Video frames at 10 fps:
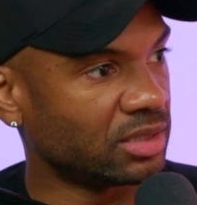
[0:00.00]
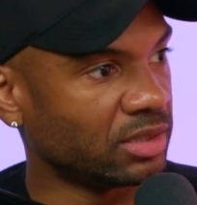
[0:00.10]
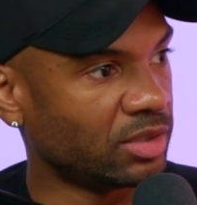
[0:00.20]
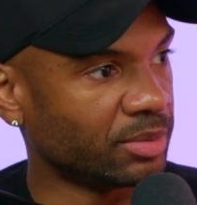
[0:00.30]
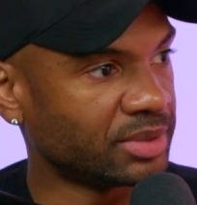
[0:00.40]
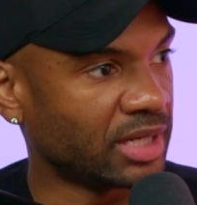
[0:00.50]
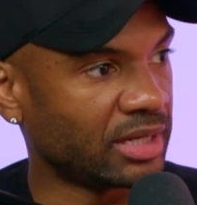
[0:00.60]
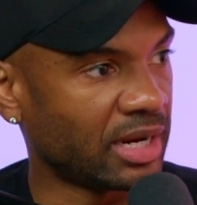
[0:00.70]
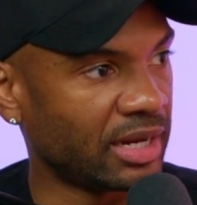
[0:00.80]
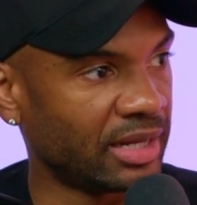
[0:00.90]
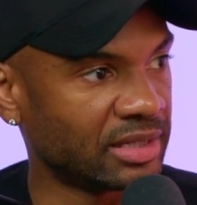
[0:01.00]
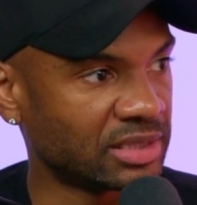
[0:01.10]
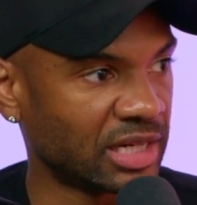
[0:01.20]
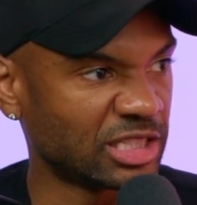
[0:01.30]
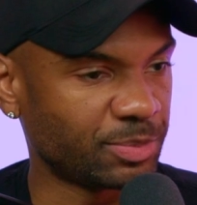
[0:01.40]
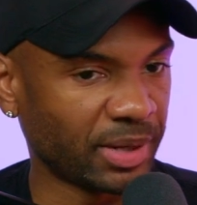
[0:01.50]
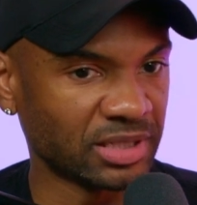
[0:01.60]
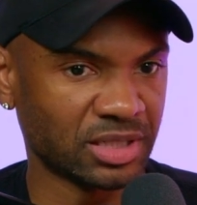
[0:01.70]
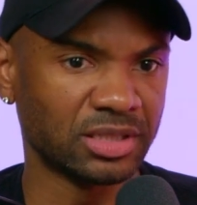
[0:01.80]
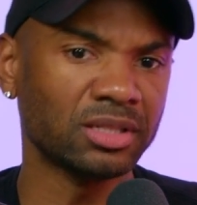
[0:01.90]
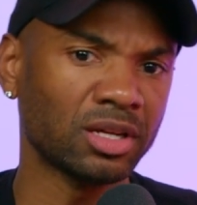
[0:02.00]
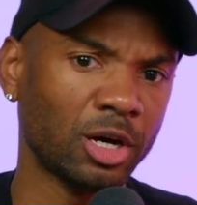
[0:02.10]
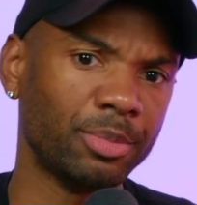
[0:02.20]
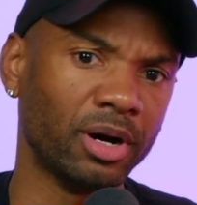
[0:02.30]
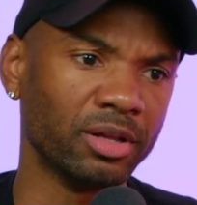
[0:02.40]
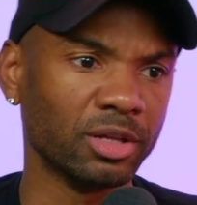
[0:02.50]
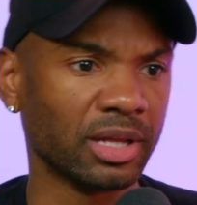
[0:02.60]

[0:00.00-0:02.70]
you know what I'm saying, that in the same space, because there's a couple other,